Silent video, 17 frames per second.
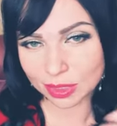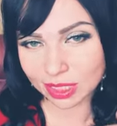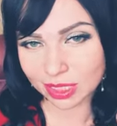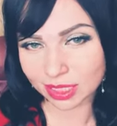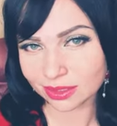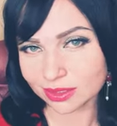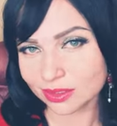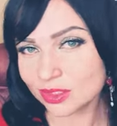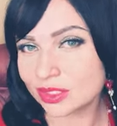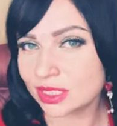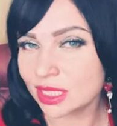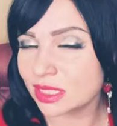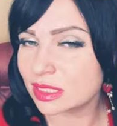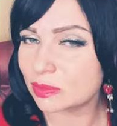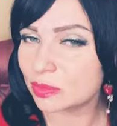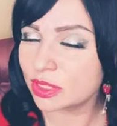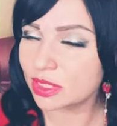make any
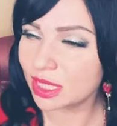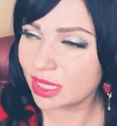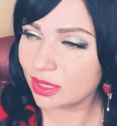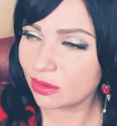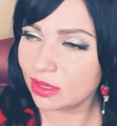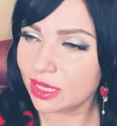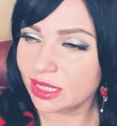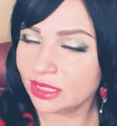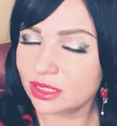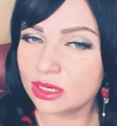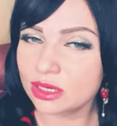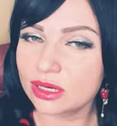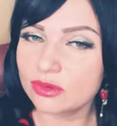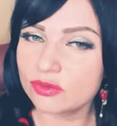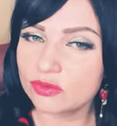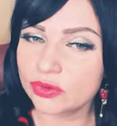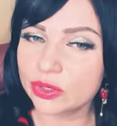sense but they literally
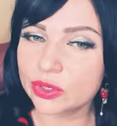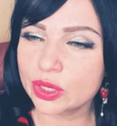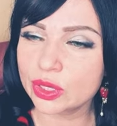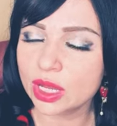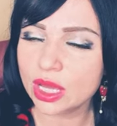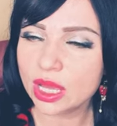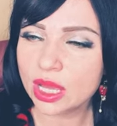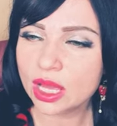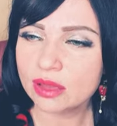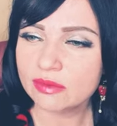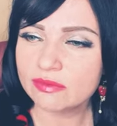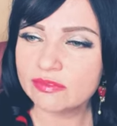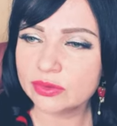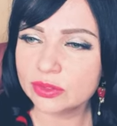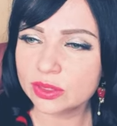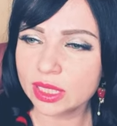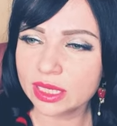were
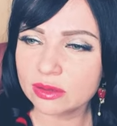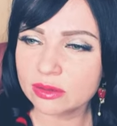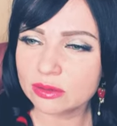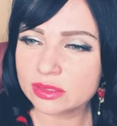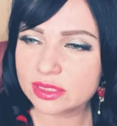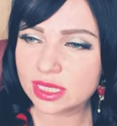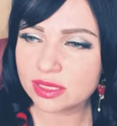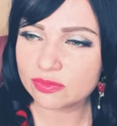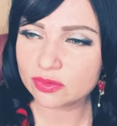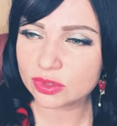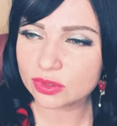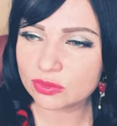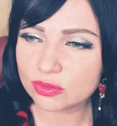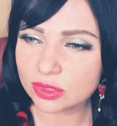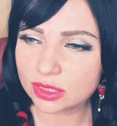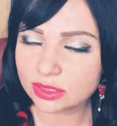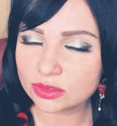like they were
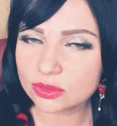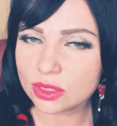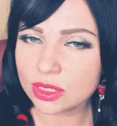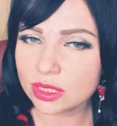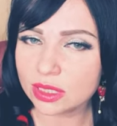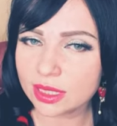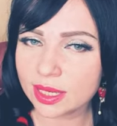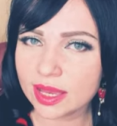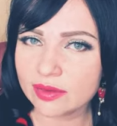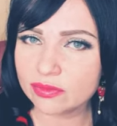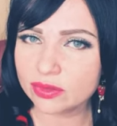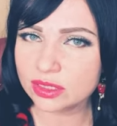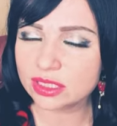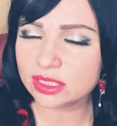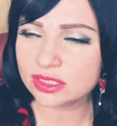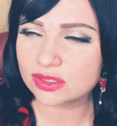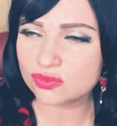literally having
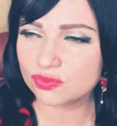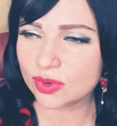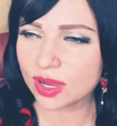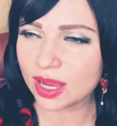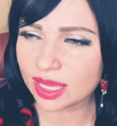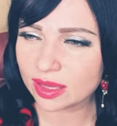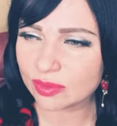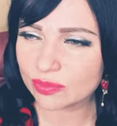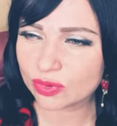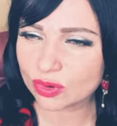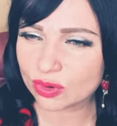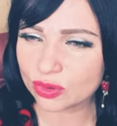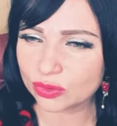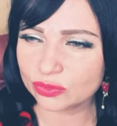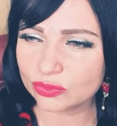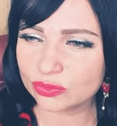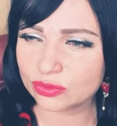this vibe
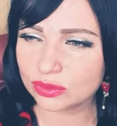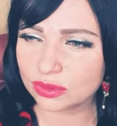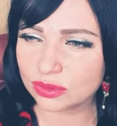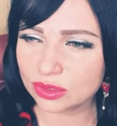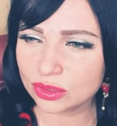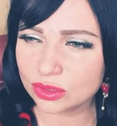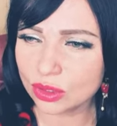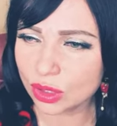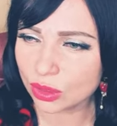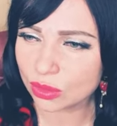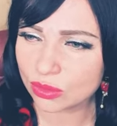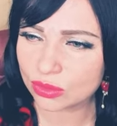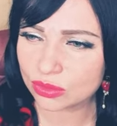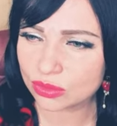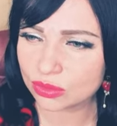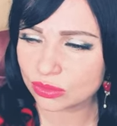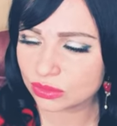of
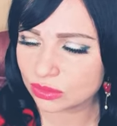no